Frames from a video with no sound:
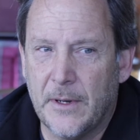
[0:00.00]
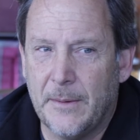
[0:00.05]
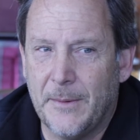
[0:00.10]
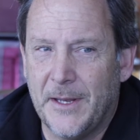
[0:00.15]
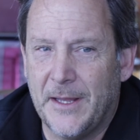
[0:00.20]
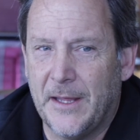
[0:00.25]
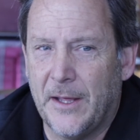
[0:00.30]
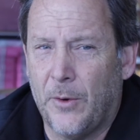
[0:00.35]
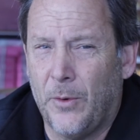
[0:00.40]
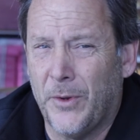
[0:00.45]
I
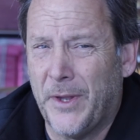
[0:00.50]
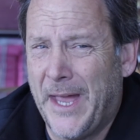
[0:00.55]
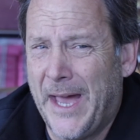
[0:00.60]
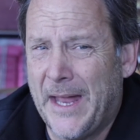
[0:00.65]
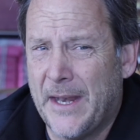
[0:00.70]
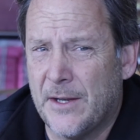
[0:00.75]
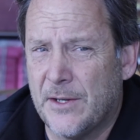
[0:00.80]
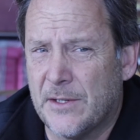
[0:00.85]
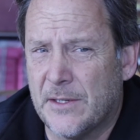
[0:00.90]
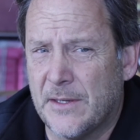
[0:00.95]
mean, the old
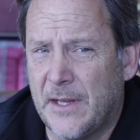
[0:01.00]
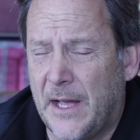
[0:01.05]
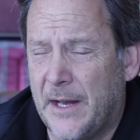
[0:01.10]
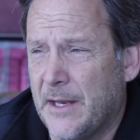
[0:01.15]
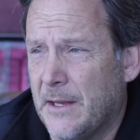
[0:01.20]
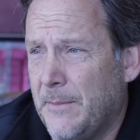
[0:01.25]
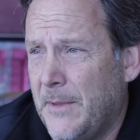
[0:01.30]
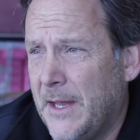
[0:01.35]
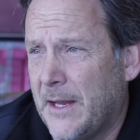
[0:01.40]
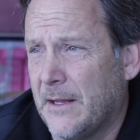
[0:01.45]
adage is how
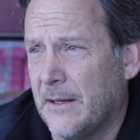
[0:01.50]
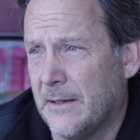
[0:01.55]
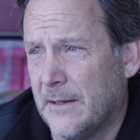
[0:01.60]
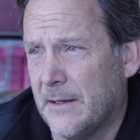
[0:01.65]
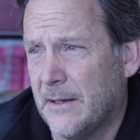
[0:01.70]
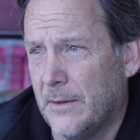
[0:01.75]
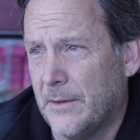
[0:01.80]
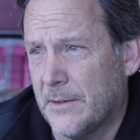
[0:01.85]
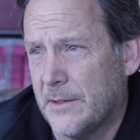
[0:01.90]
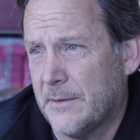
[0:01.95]
do you make
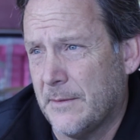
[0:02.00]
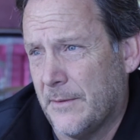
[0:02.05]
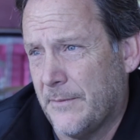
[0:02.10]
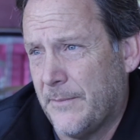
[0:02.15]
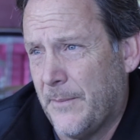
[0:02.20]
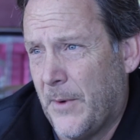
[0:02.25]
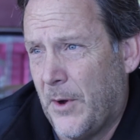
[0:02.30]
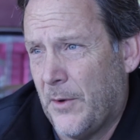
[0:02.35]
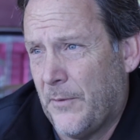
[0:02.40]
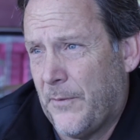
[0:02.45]
a
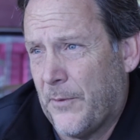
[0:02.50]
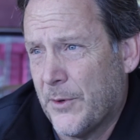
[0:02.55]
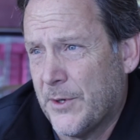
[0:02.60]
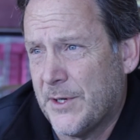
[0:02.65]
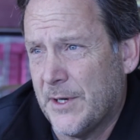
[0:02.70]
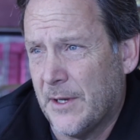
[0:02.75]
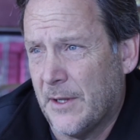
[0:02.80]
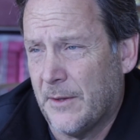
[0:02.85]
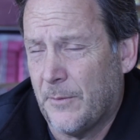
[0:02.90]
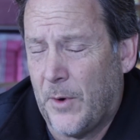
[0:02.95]
small
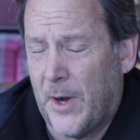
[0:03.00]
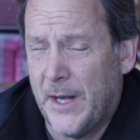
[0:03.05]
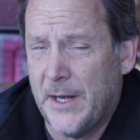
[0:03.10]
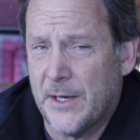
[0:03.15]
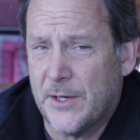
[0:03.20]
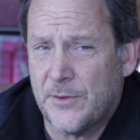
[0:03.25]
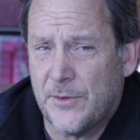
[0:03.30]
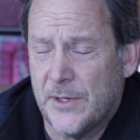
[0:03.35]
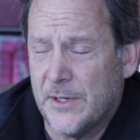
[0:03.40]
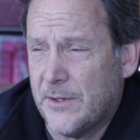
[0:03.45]
fortune in the wine
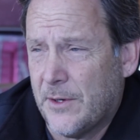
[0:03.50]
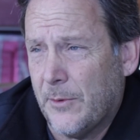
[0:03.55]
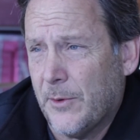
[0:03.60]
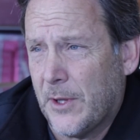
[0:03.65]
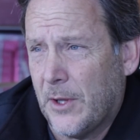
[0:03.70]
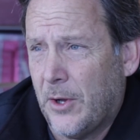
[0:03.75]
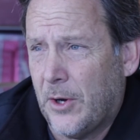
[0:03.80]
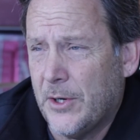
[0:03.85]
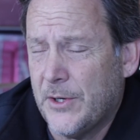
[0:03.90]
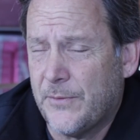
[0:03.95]
industry? You start
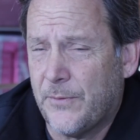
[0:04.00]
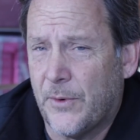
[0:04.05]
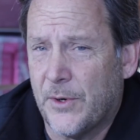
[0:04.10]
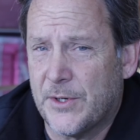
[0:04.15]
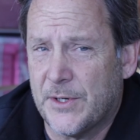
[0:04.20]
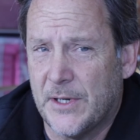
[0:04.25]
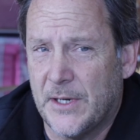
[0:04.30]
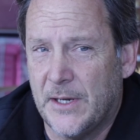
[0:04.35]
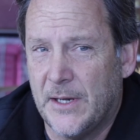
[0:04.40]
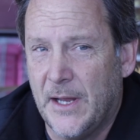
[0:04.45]
with a large
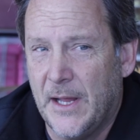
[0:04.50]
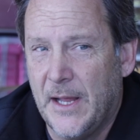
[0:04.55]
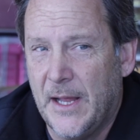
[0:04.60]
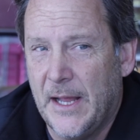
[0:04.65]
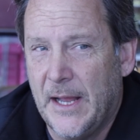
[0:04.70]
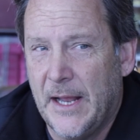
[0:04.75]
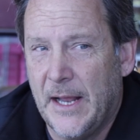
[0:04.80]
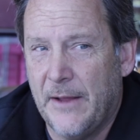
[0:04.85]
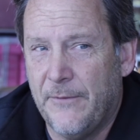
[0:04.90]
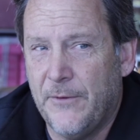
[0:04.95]
fortune. And
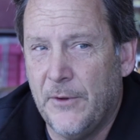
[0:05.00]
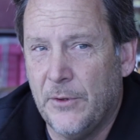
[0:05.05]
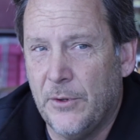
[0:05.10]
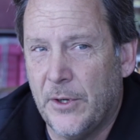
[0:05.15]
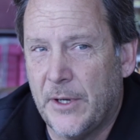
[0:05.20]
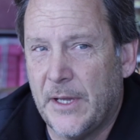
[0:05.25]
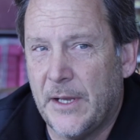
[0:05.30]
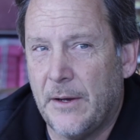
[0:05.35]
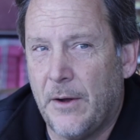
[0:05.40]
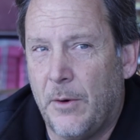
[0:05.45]
if you
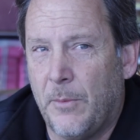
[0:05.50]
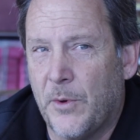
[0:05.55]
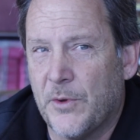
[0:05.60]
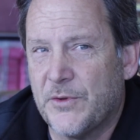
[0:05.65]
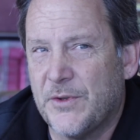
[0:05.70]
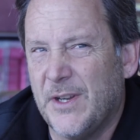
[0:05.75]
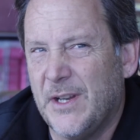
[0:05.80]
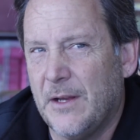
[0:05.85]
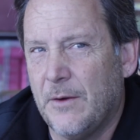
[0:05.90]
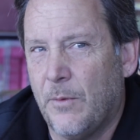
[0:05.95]
look at
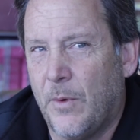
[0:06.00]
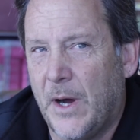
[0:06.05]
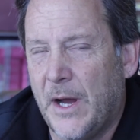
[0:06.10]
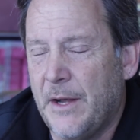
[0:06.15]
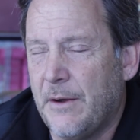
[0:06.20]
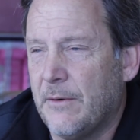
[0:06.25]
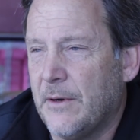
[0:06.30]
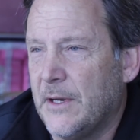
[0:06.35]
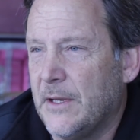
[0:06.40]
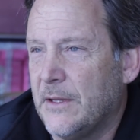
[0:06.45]
almost any
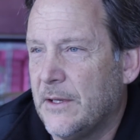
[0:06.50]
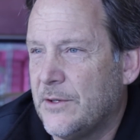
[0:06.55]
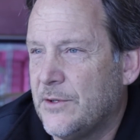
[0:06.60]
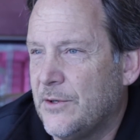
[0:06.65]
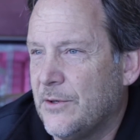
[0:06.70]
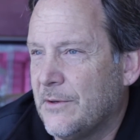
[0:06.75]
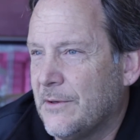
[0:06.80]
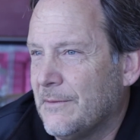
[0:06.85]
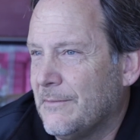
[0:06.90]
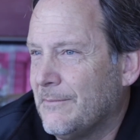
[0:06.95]
winery
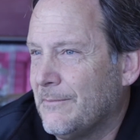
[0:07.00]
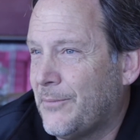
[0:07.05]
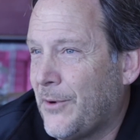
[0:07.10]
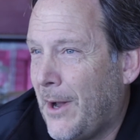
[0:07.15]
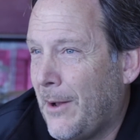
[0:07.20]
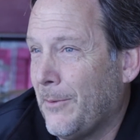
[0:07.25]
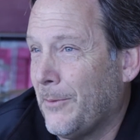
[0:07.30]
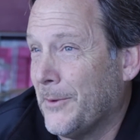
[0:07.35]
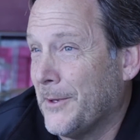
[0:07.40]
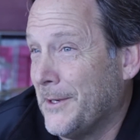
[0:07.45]
that you can
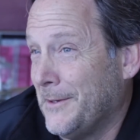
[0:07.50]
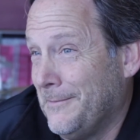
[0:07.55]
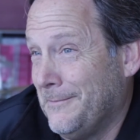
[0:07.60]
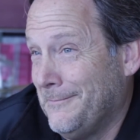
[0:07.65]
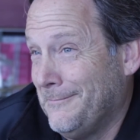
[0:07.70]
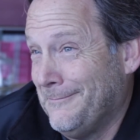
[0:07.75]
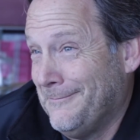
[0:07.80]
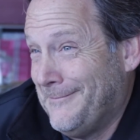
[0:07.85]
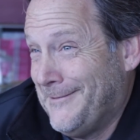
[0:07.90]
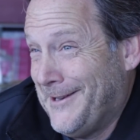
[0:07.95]
probably,
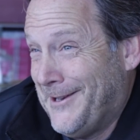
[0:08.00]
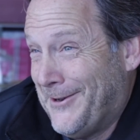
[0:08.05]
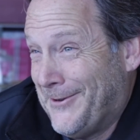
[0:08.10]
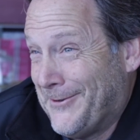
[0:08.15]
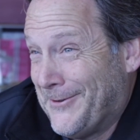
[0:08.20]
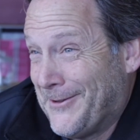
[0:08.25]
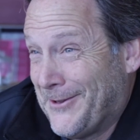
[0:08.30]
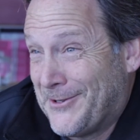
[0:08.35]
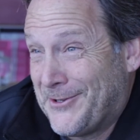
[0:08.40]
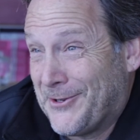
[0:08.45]
you
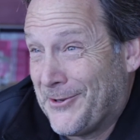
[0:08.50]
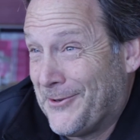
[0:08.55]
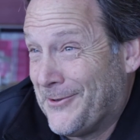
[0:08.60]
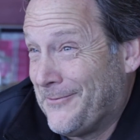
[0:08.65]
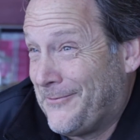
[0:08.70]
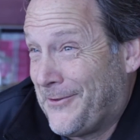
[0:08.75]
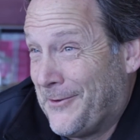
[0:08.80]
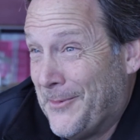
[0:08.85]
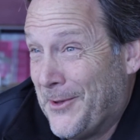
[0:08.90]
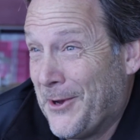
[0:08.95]
know, that you're
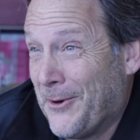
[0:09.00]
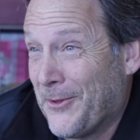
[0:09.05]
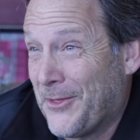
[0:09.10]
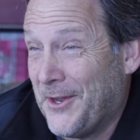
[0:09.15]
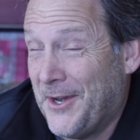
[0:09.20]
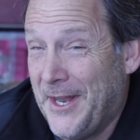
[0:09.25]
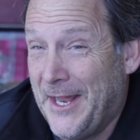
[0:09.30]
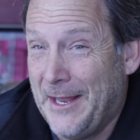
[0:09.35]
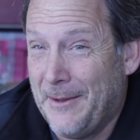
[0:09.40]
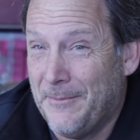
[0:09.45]
familiar with
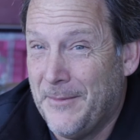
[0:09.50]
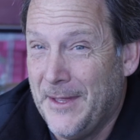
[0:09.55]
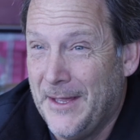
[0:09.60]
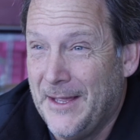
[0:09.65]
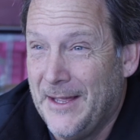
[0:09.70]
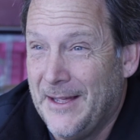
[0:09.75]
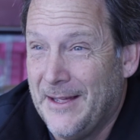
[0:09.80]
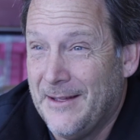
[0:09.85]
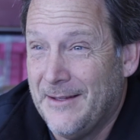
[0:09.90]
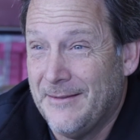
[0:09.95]
the name,
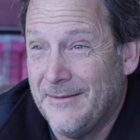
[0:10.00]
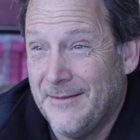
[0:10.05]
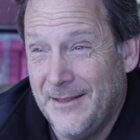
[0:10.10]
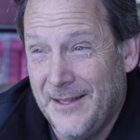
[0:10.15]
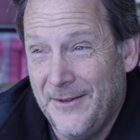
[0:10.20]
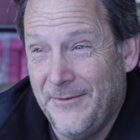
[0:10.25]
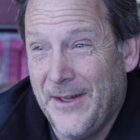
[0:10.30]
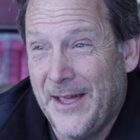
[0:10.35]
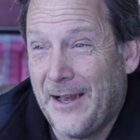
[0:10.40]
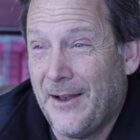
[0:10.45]

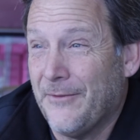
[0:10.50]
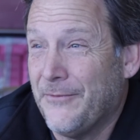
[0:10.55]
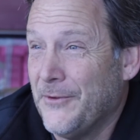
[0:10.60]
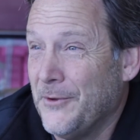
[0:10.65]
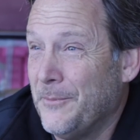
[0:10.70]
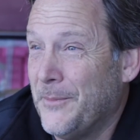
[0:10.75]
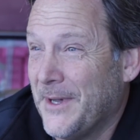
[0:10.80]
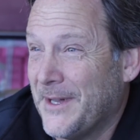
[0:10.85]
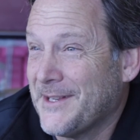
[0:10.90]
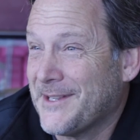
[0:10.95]
they've had a
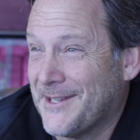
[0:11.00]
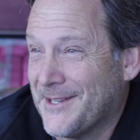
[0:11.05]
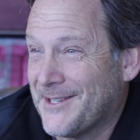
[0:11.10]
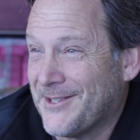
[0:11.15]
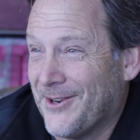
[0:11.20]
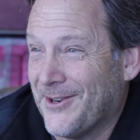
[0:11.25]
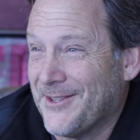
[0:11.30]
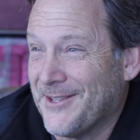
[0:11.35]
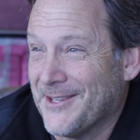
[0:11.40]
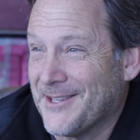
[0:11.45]
few bucks to
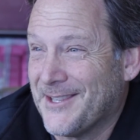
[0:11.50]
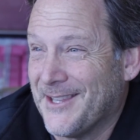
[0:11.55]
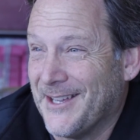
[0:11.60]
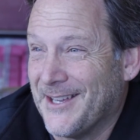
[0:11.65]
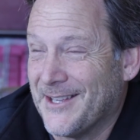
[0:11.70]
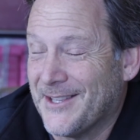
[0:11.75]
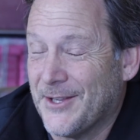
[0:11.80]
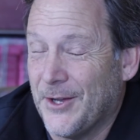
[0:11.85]
start this thing.